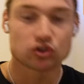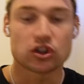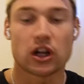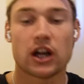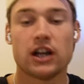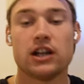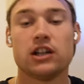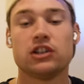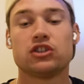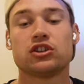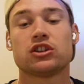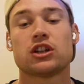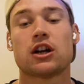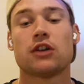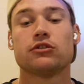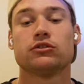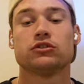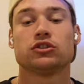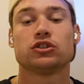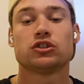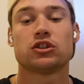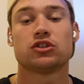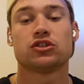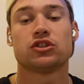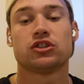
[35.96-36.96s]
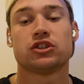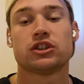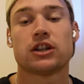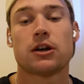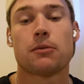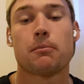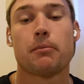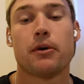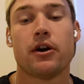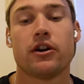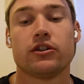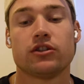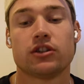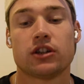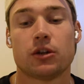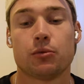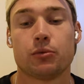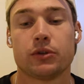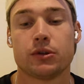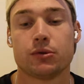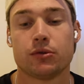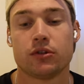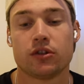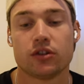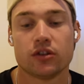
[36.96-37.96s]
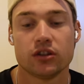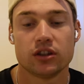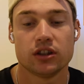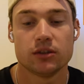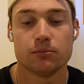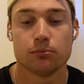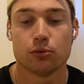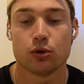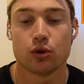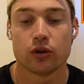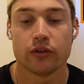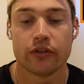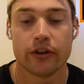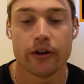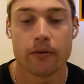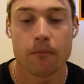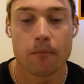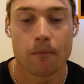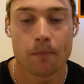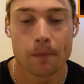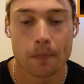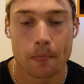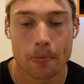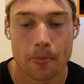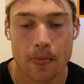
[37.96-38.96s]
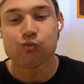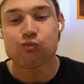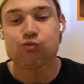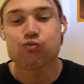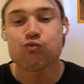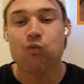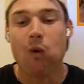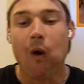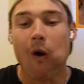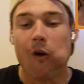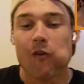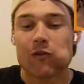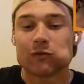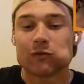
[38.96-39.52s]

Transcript: he's sound, such a sound person. I wish we could have seen more of him. There's